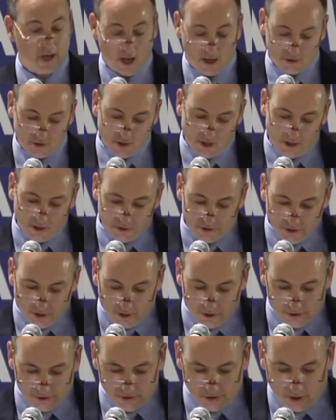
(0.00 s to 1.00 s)
They'd gotten
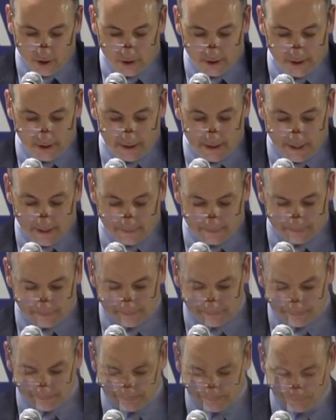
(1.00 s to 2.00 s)
JR's heart started
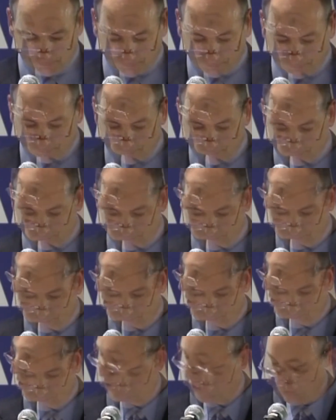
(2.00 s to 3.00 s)
again. The Hawaiian
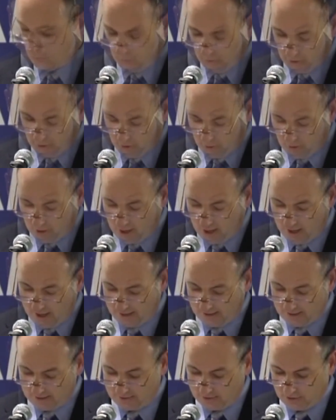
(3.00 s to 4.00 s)
people use the word
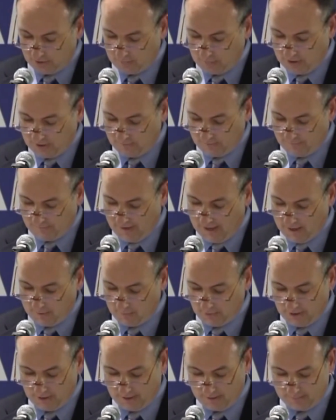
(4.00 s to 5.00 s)
ohana to mean
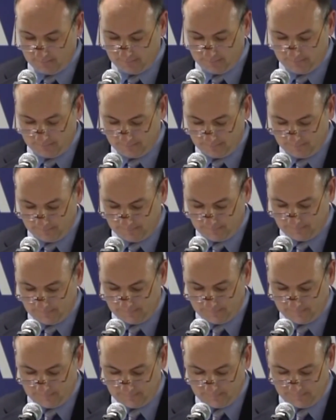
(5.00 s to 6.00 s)
family,
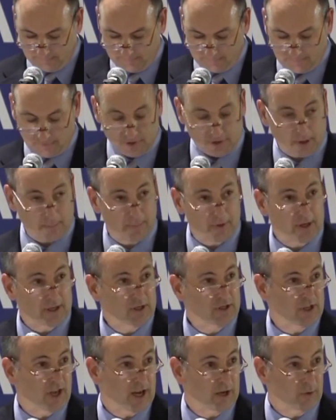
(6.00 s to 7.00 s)

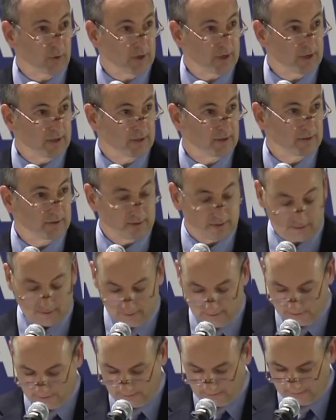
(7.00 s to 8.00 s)
something sacred.
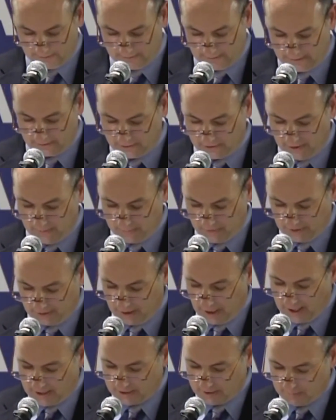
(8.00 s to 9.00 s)
It's
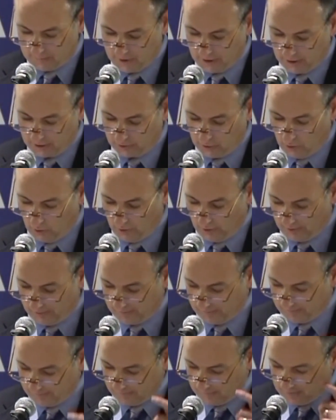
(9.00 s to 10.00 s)
something not to be
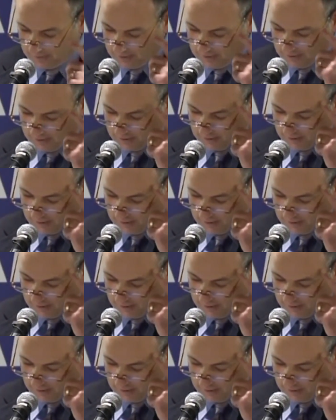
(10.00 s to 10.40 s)
ignored.